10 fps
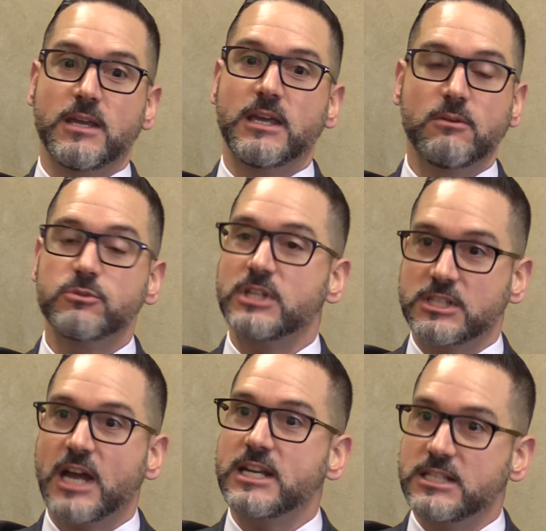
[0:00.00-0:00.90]
it's
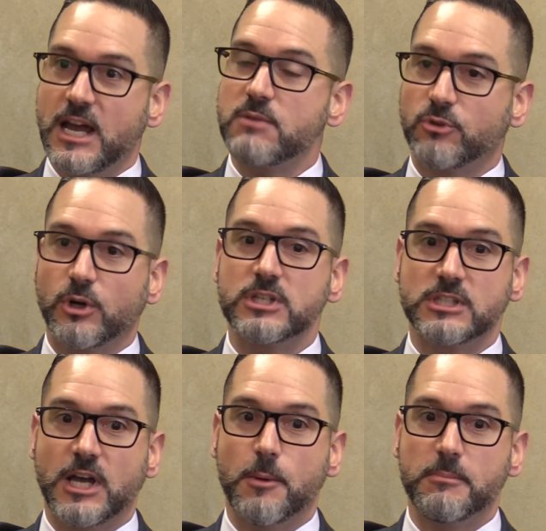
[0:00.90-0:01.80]
exciting for us.
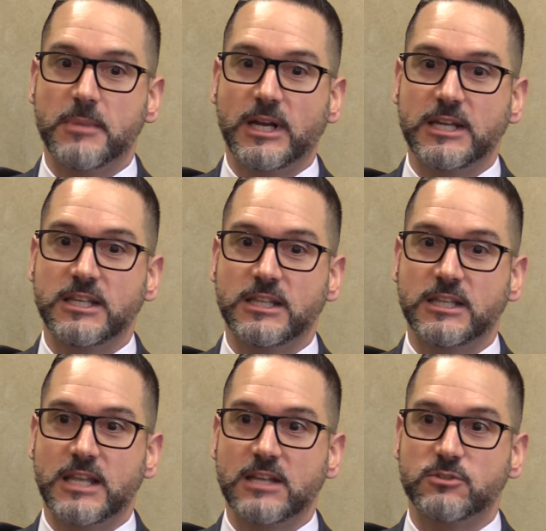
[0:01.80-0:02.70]
And I think
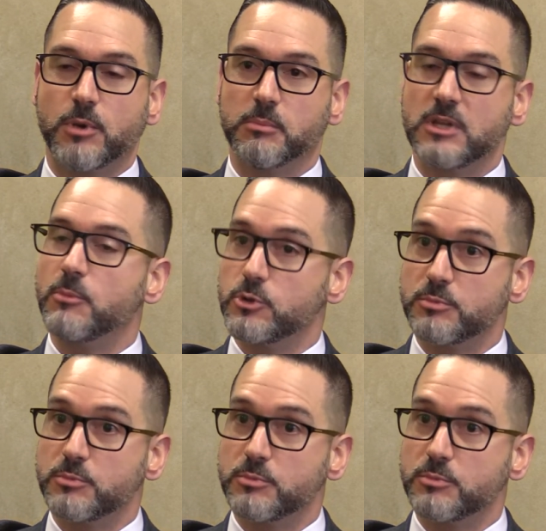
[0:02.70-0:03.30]
that that's probably the most